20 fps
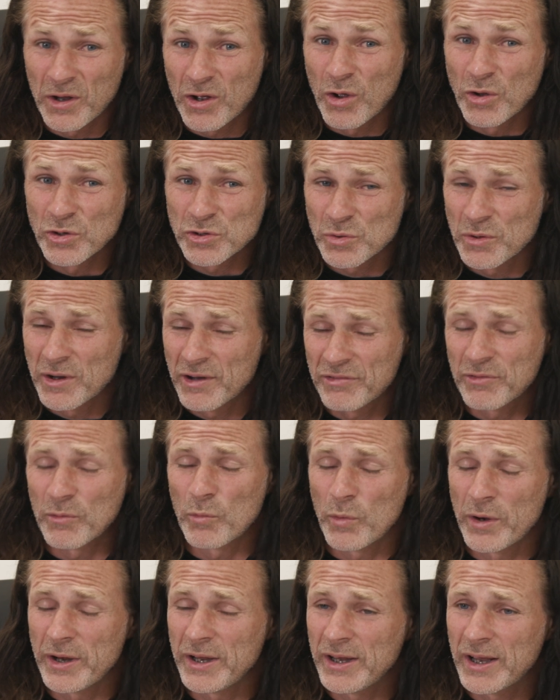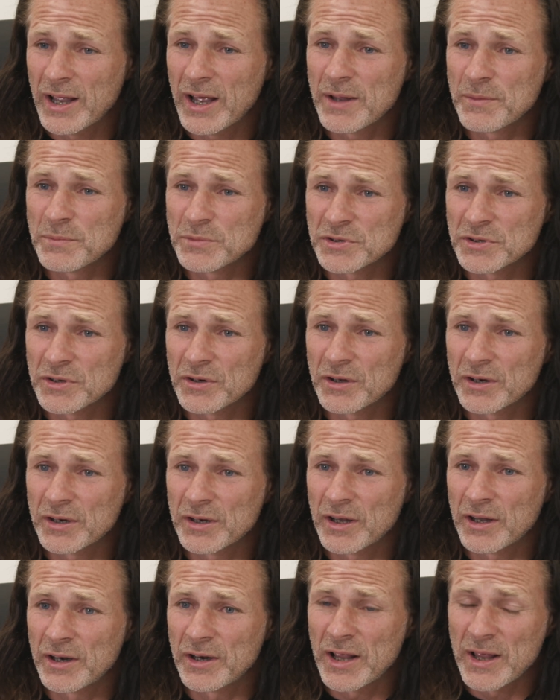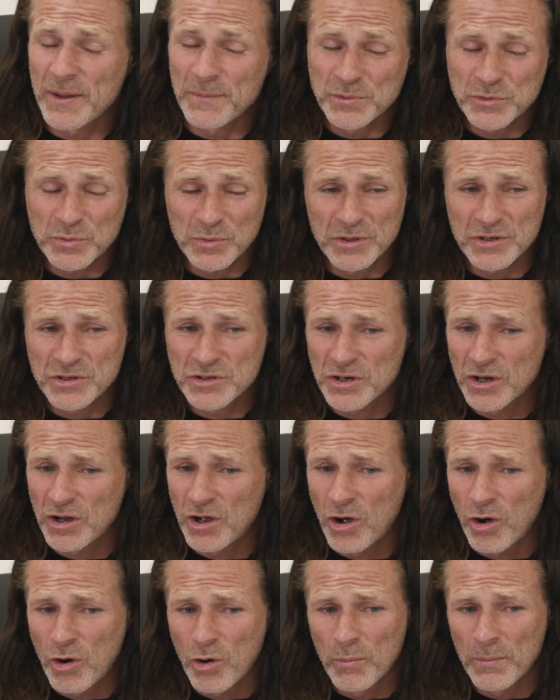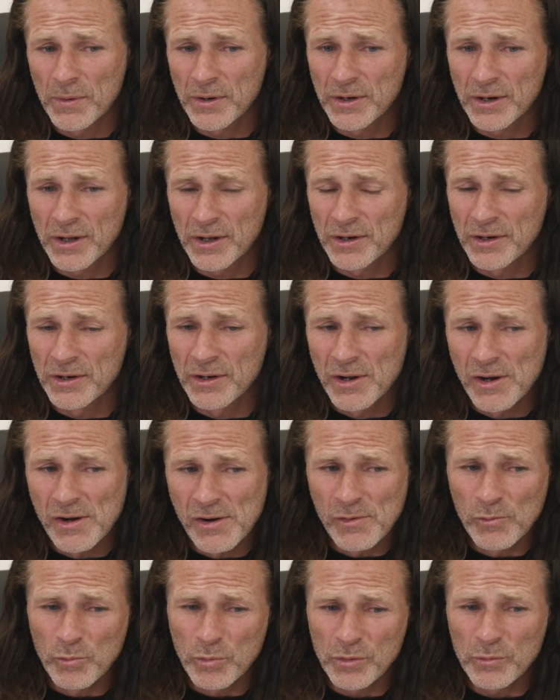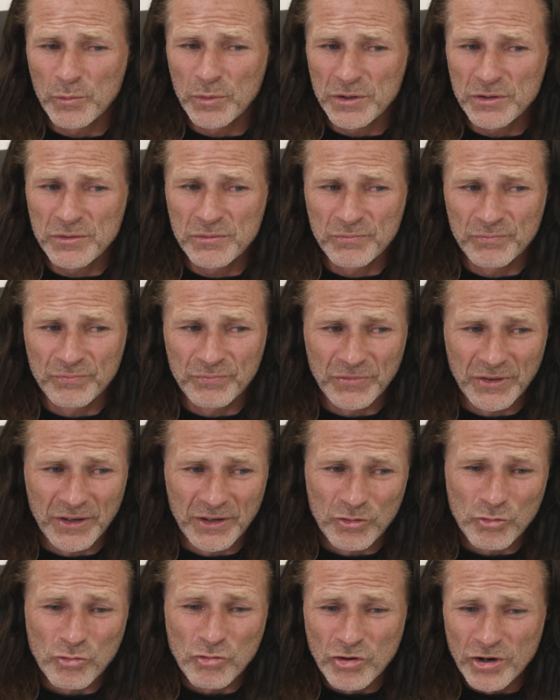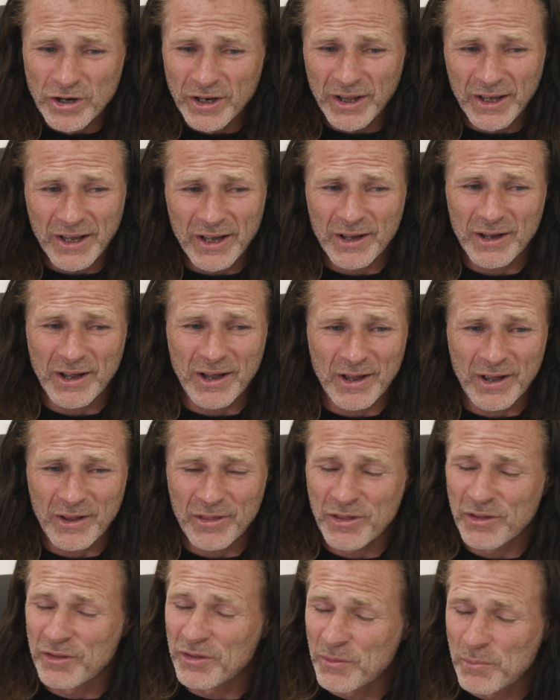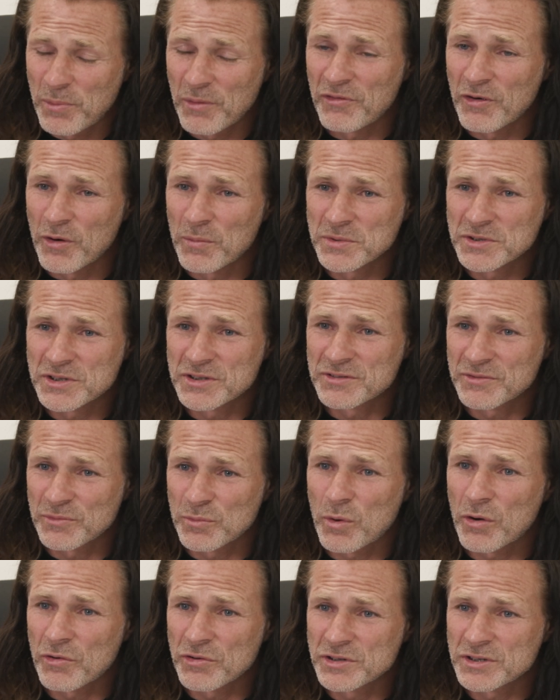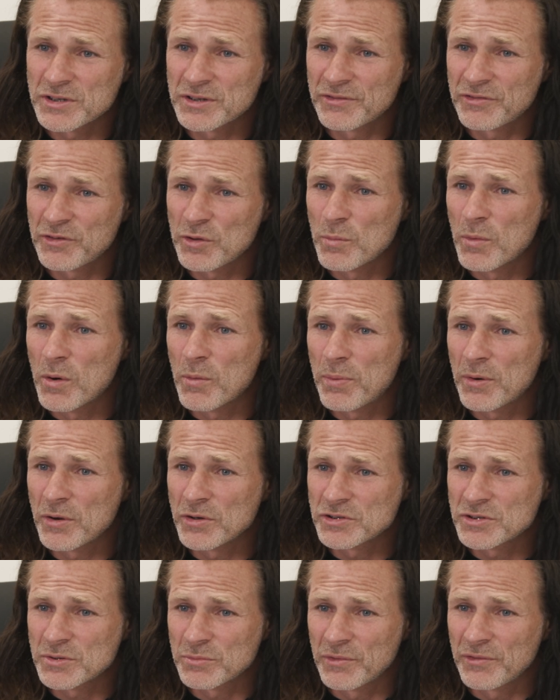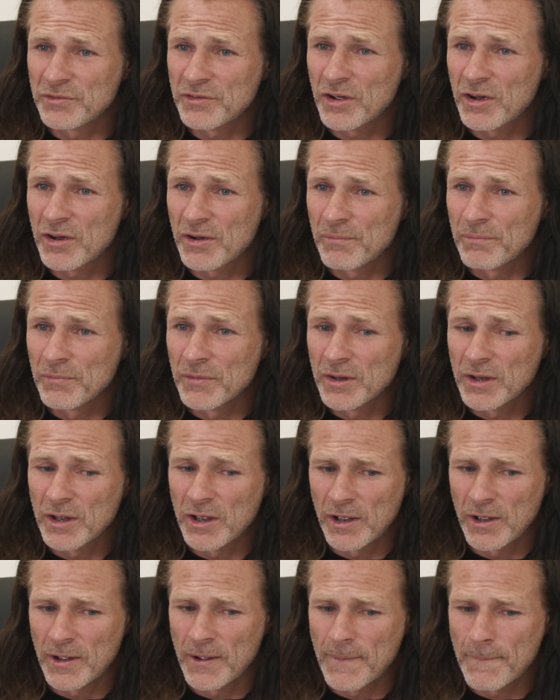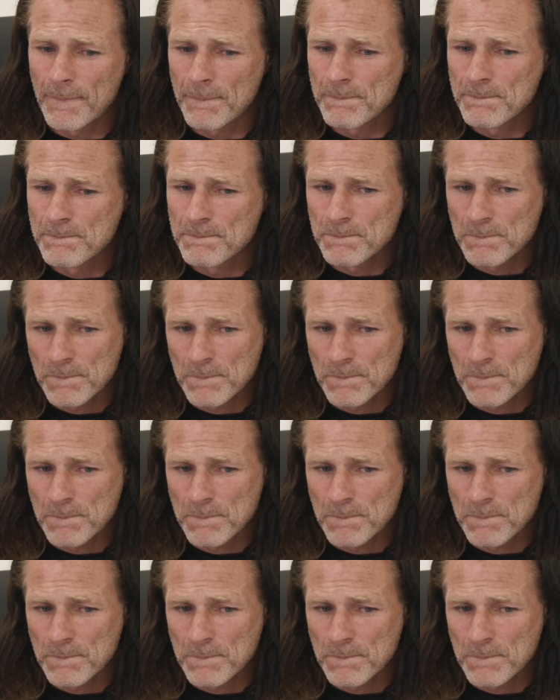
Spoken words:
of goals away from winning games, you know, and Ipswich at home. And we really, I think the performances have warranted a few more points than we've got. But